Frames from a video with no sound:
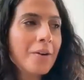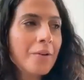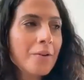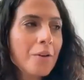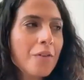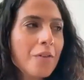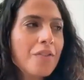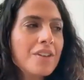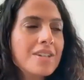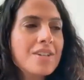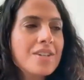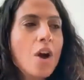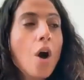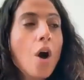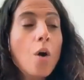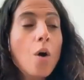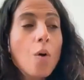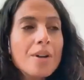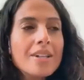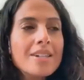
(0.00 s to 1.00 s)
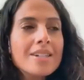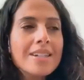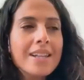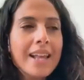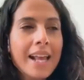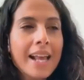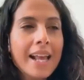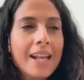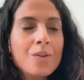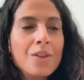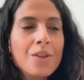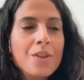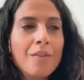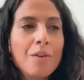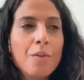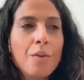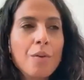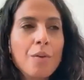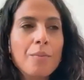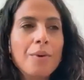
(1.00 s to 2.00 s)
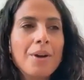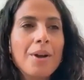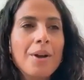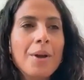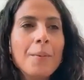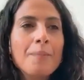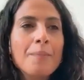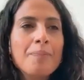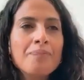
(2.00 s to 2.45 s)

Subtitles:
know if this always lands with everyone, but